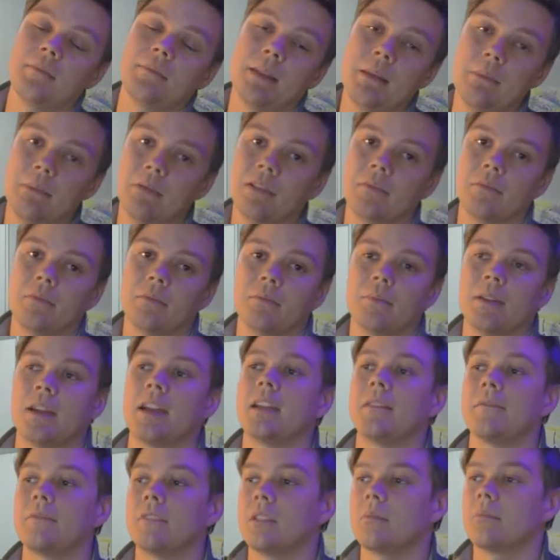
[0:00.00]
people have been
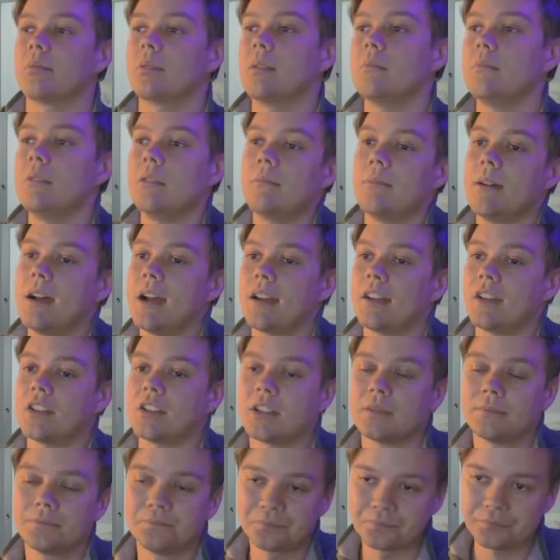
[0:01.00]
paying for the premium
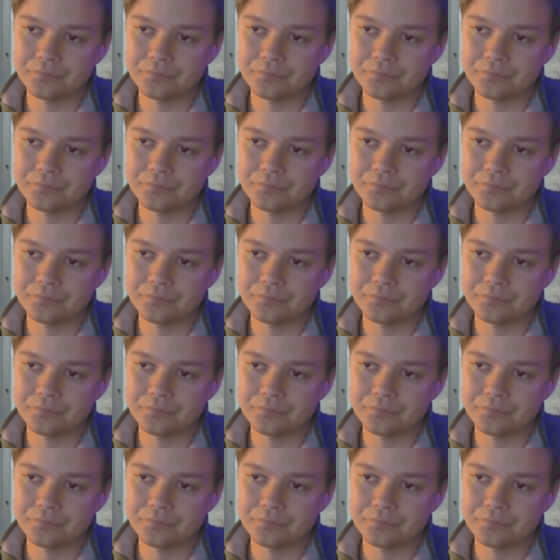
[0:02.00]
package.